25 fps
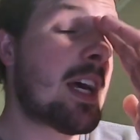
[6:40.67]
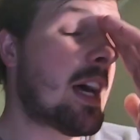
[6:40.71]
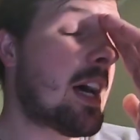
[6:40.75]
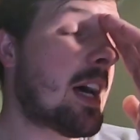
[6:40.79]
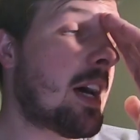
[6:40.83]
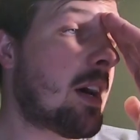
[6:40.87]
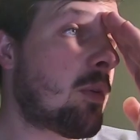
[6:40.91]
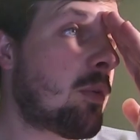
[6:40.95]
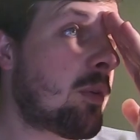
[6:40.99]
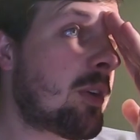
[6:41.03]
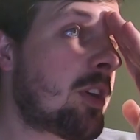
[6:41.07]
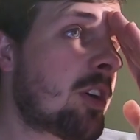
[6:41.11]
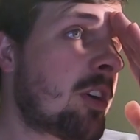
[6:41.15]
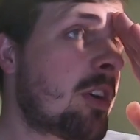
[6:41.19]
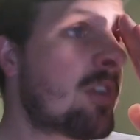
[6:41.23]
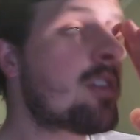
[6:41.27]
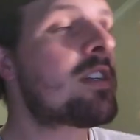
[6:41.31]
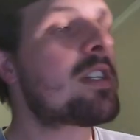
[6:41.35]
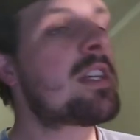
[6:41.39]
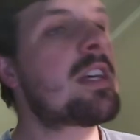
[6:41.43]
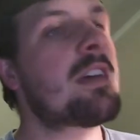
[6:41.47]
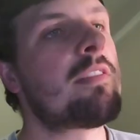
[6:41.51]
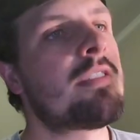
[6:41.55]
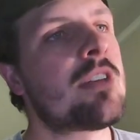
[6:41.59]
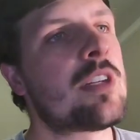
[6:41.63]
Uh, when you go
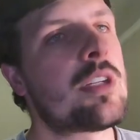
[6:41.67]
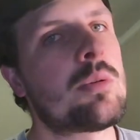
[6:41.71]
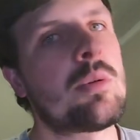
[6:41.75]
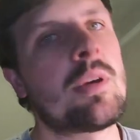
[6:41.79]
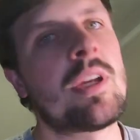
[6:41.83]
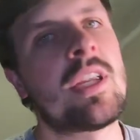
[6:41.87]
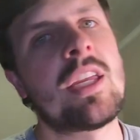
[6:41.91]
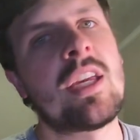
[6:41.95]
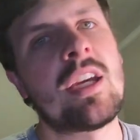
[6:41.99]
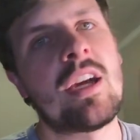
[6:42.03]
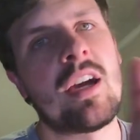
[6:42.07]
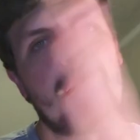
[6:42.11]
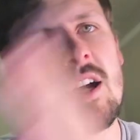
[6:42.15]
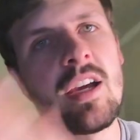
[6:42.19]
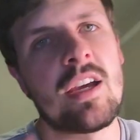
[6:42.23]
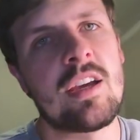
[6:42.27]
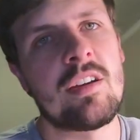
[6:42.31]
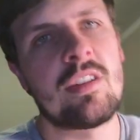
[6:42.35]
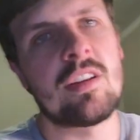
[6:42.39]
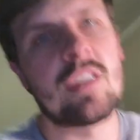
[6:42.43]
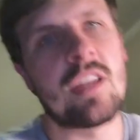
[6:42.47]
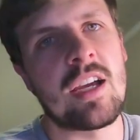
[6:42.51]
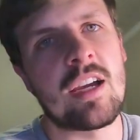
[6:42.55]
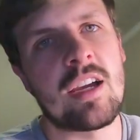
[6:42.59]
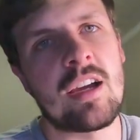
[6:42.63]
720
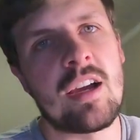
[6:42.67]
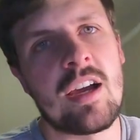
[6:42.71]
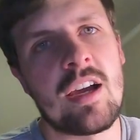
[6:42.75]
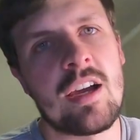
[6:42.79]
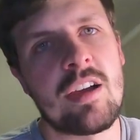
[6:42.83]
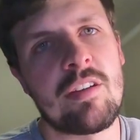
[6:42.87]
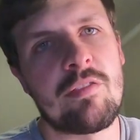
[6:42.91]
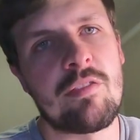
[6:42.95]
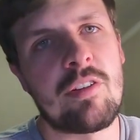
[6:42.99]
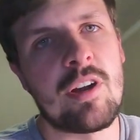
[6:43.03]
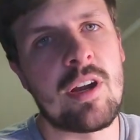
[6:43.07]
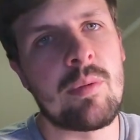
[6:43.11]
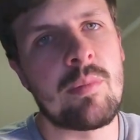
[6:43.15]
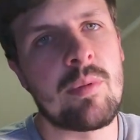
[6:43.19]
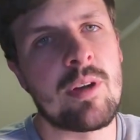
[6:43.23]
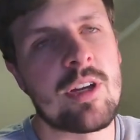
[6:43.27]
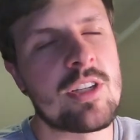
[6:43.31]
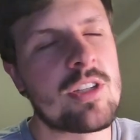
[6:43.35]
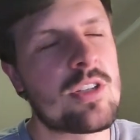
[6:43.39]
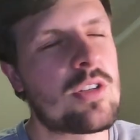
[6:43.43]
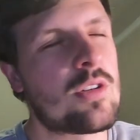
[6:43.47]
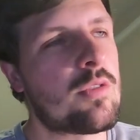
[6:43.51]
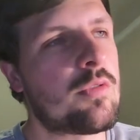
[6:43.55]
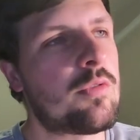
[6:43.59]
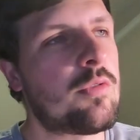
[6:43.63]
high, like higher frame
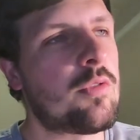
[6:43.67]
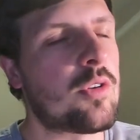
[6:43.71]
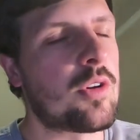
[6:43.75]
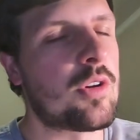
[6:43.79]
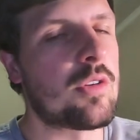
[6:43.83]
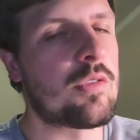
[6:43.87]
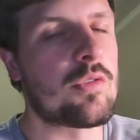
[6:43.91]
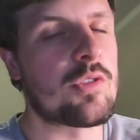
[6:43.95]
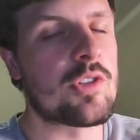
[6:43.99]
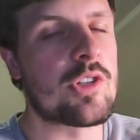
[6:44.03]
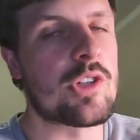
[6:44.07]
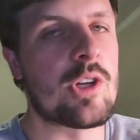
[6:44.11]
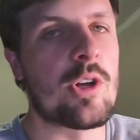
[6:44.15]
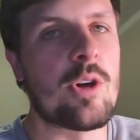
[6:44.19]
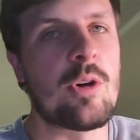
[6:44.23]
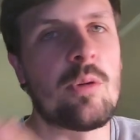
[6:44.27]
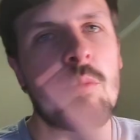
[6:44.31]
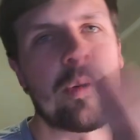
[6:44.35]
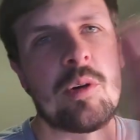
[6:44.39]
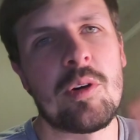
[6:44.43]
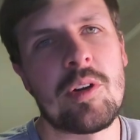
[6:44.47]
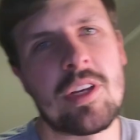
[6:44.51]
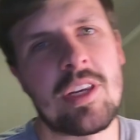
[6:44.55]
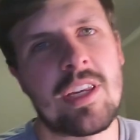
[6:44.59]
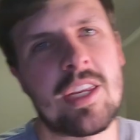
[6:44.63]
rates to 40 for slow
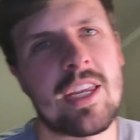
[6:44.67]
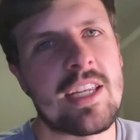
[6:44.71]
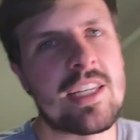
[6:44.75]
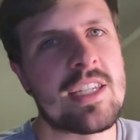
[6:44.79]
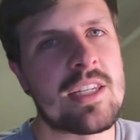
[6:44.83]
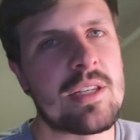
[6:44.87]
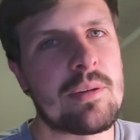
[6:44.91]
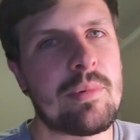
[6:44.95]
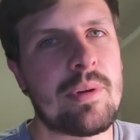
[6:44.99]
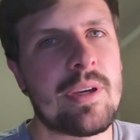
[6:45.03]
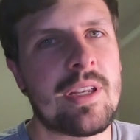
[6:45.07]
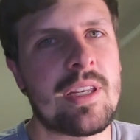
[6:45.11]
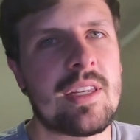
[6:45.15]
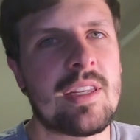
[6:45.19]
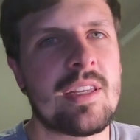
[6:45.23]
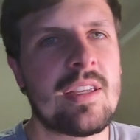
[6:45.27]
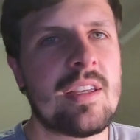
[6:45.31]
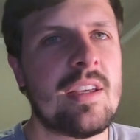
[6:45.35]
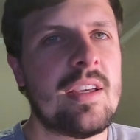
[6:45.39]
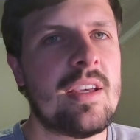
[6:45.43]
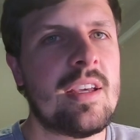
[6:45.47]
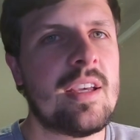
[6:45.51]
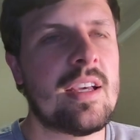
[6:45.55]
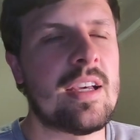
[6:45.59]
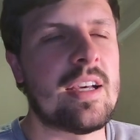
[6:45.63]
mo, it gets a bit
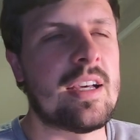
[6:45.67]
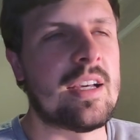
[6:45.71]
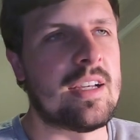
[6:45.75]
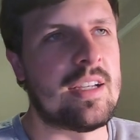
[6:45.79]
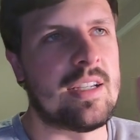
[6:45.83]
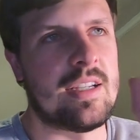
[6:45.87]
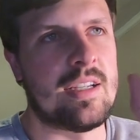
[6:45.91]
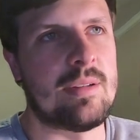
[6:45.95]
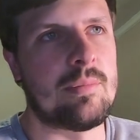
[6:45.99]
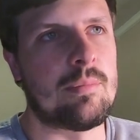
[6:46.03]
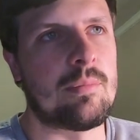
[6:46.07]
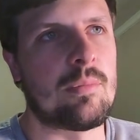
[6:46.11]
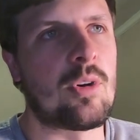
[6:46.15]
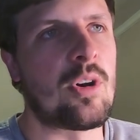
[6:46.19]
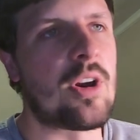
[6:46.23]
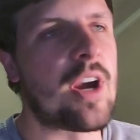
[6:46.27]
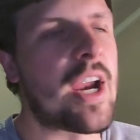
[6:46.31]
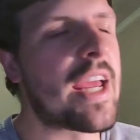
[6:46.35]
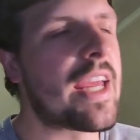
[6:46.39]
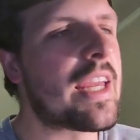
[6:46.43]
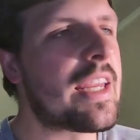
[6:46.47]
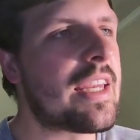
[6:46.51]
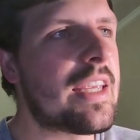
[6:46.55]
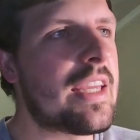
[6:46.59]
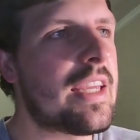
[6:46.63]
um,
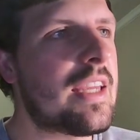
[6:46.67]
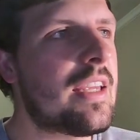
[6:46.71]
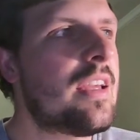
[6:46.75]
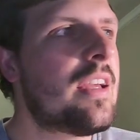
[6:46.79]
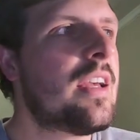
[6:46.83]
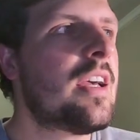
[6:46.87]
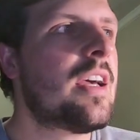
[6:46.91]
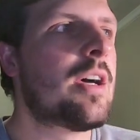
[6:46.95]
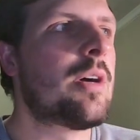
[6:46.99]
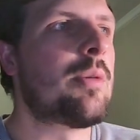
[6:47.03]
grainy.